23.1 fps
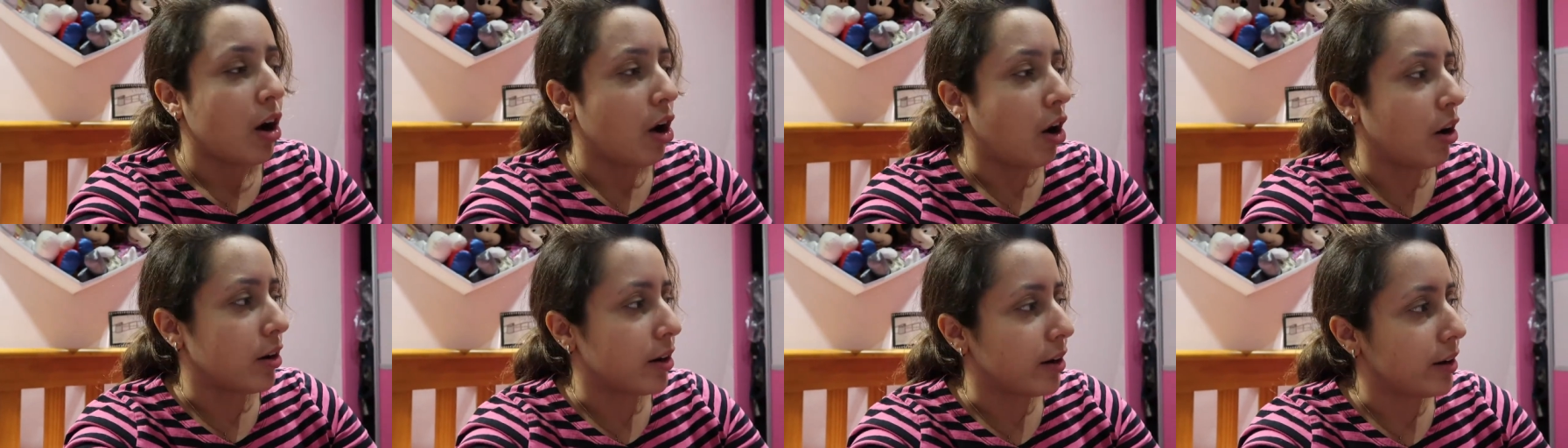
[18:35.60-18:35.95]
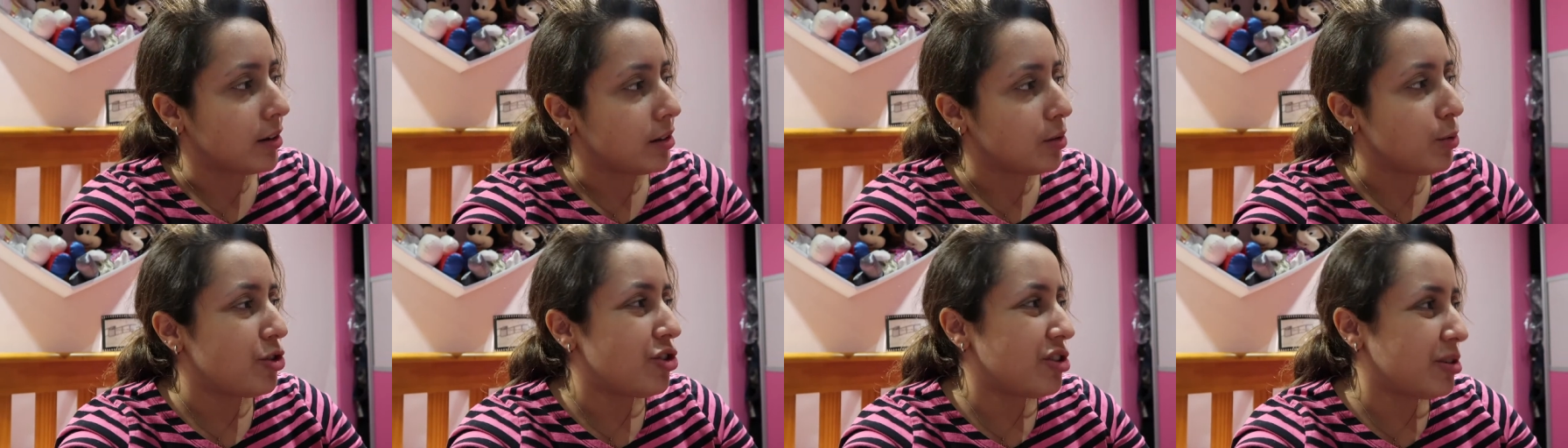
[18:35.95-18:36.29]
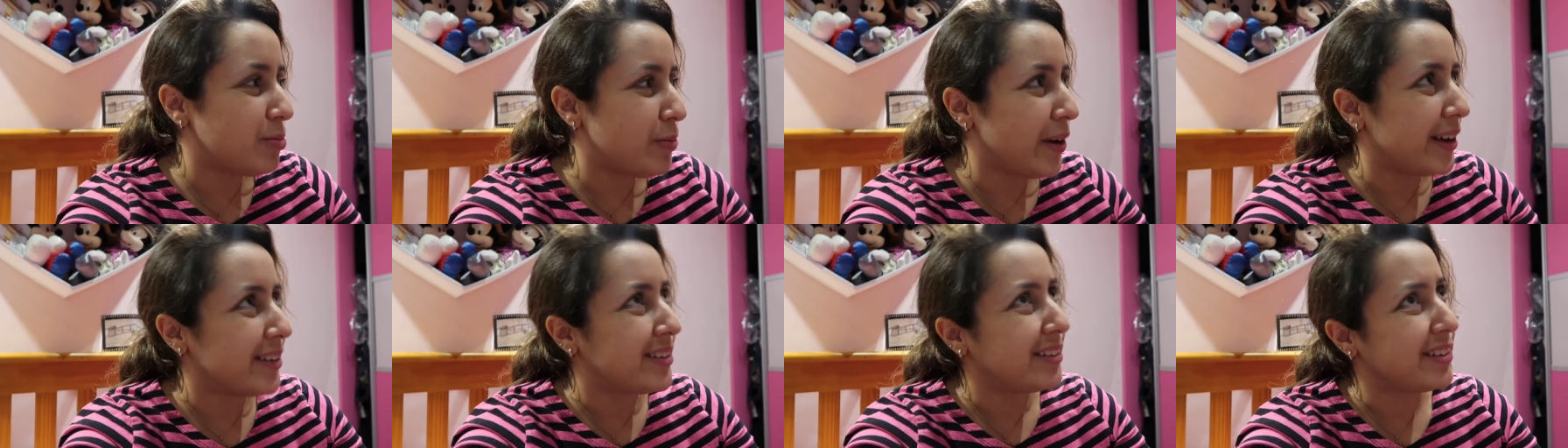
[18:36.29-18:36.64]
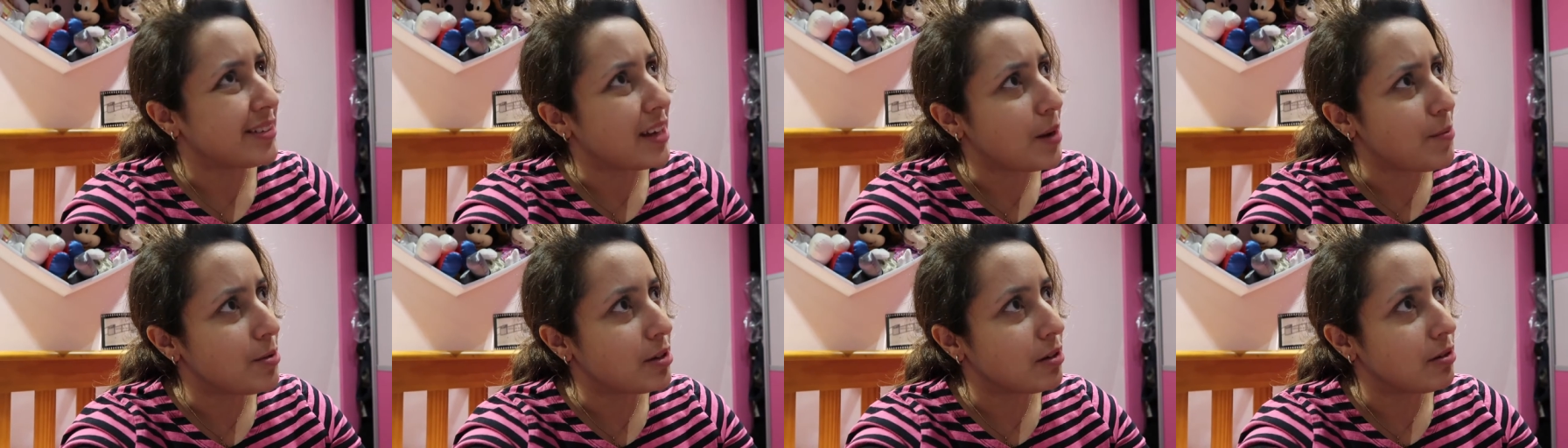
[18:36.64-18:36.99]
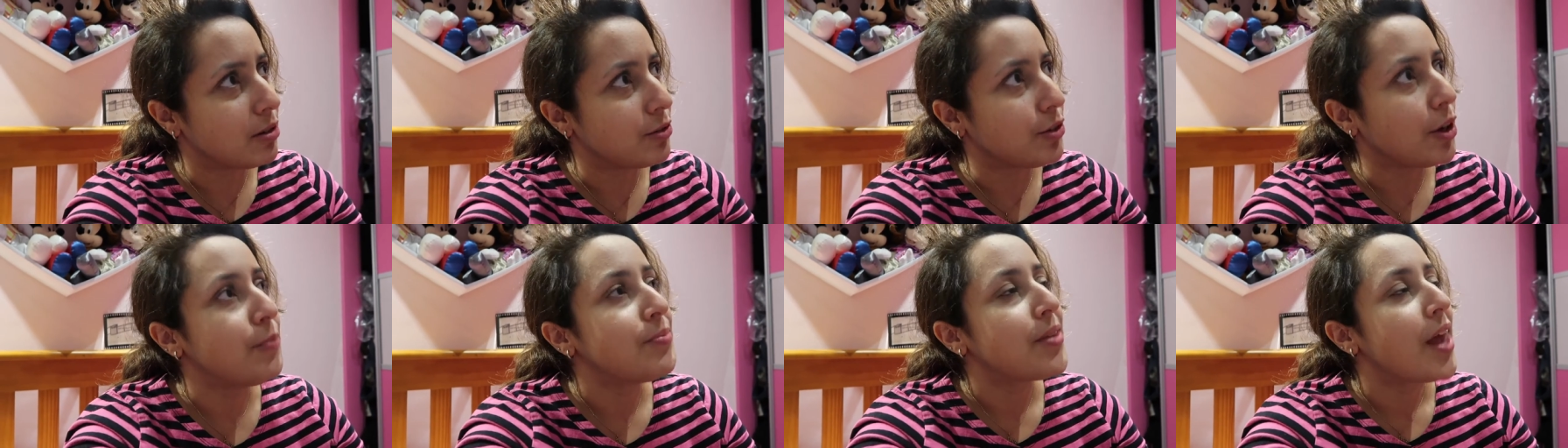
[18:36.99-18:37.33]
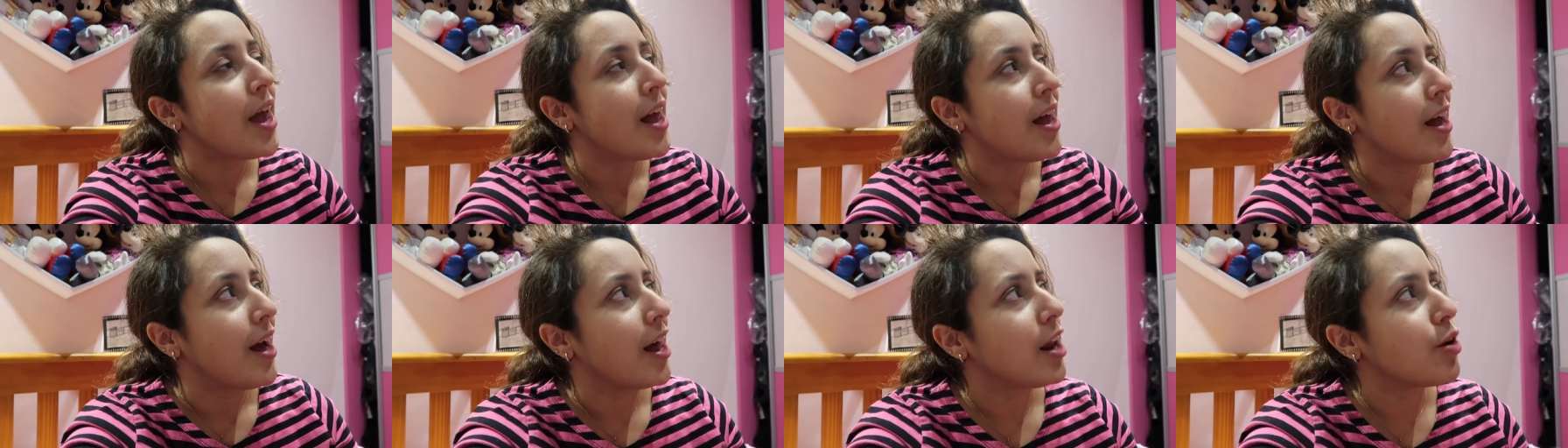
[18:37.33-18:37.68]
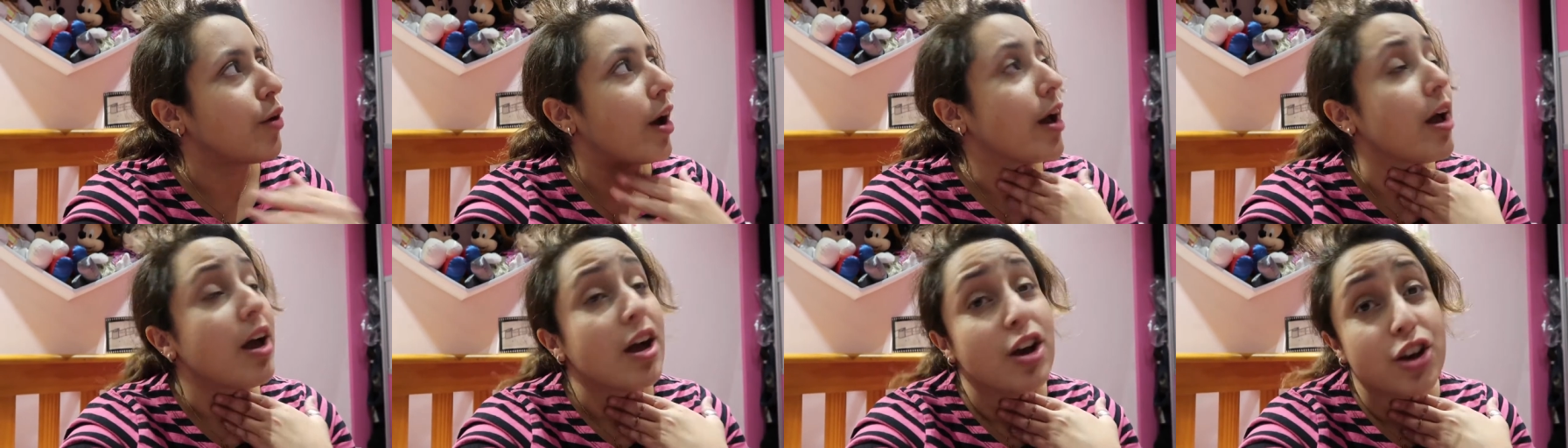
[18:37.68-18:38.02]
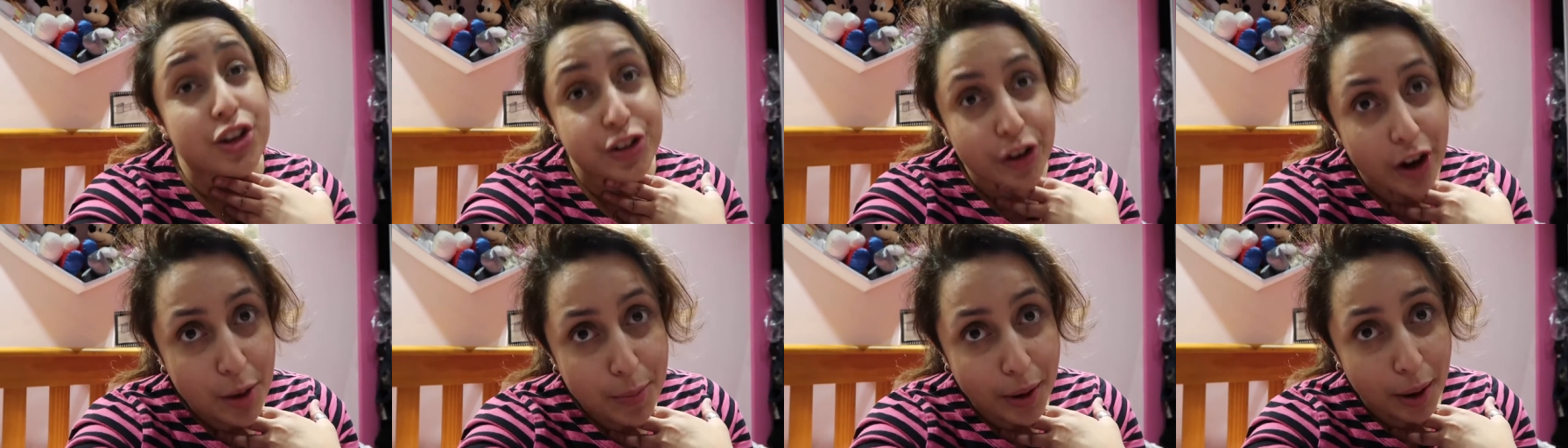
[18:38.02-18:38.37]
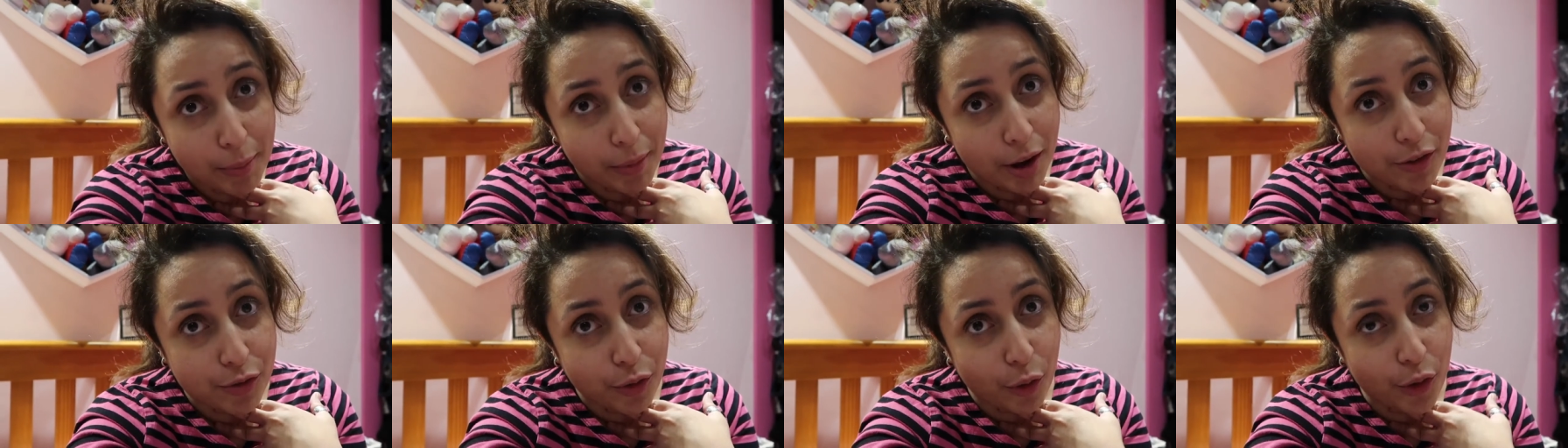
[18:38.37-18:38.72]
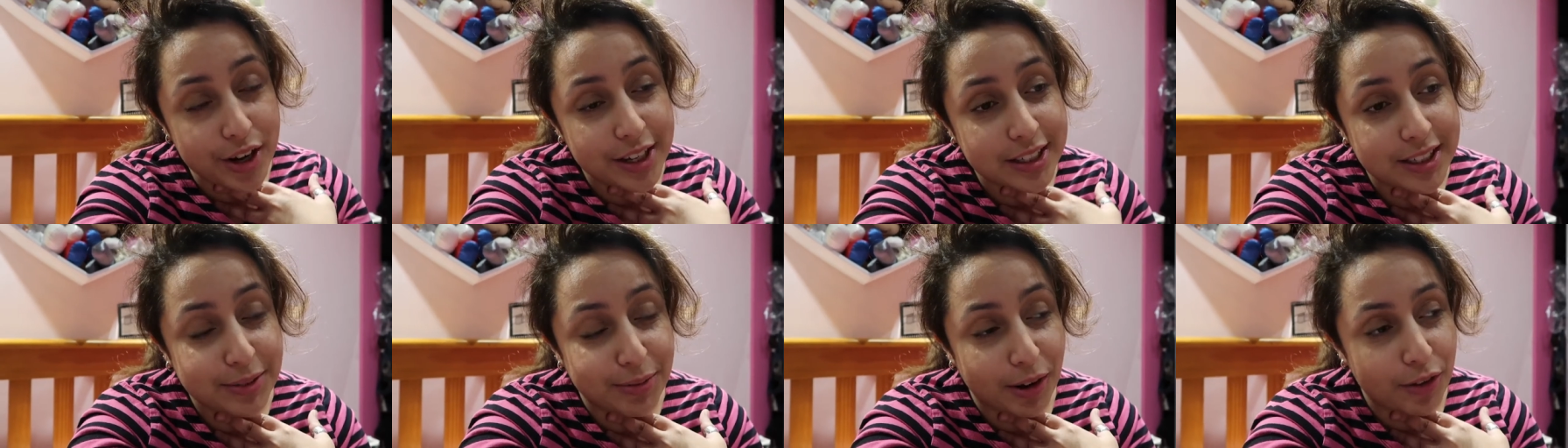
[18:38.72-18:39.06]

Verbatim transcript: on it, which is basically the same as a review. Anyway, sorry about my voice.